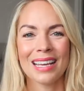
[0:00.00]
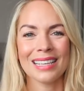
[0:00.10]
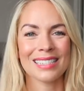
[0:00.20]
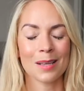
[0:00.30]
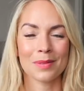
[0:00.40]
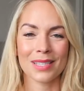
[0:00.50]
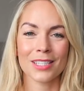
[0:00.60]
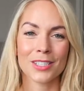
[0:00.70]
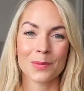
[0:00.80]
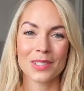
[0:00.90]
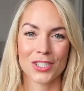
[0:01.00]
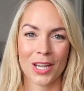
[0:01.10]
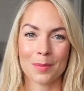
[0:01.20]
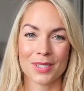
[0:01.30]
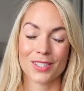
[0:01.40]
His obsession with
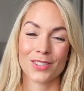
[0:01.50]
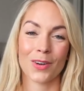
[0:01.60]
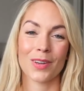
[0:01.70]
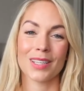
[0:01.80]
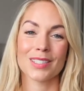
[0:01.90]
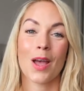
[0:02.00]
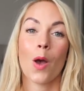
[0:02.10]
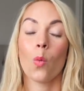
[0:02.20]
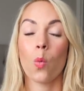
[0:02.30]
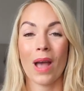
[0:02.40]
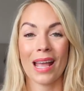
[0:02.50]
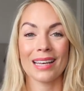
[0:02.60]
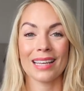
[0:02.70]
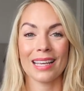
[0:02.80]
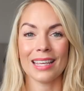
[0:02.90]
shapes started
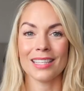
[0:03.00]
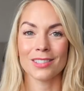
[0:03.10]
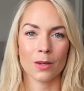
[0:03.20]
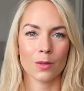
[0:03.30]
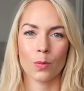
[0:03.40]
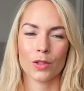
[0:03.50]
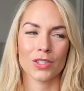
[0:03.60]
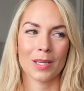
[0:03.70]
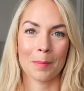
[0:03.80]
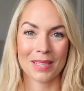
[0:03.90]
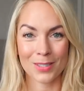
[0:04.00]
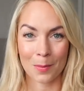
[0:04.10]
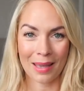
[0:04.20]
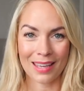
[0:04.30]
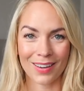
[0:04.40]
when he started watching
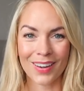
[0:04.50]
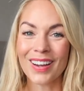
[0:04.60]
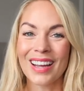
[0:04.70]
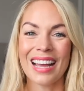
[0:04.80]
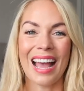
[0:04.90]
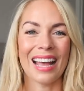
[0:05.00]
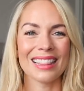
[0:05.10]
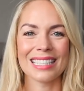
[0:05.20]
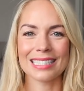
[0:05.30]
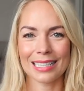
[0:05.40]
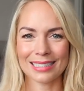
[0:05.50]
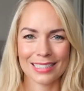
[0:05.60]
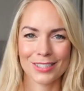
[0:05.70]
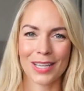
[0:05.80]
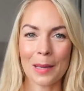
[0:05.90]
Mr. Maker and the
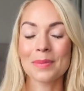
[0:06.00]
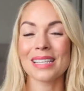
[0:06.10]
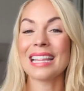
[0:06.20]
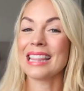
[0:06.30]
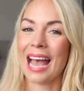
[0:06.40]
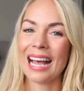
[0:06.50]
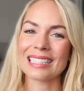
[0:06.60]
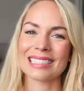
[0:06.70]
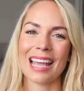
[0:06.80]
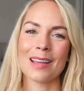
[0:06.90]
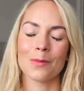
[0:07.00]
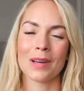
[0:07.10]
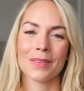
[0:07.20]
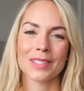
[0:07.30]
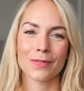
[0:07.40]
dancing shapes in that. And
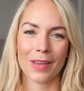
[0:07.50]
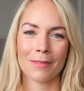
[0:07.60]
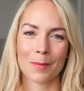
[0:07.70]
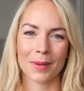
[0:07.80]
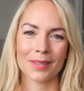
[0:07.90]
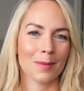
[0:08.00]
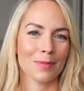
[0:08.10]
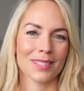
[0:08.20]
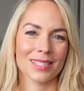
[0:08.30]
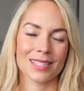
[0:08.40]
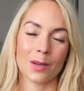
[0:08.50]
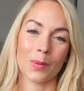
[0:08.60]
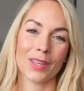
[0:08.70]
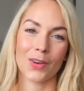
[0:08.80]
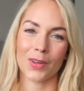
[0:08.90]
one of his favorite birthday presents that
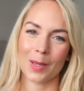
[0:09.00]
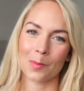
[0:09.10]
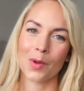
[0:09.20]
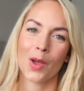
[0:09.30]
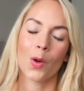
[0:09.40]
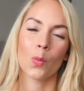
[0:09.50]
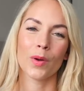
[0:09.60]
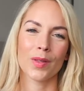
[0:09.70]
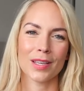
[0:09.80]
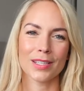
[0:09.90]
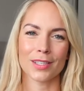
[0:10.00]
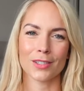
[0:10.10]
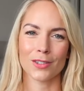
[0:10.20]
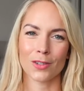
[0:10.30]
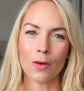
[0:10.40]
we got him were these
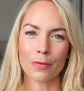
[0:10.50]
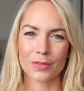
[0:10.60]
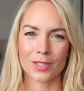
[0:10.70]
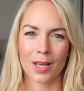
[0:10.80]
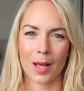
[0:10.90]
soft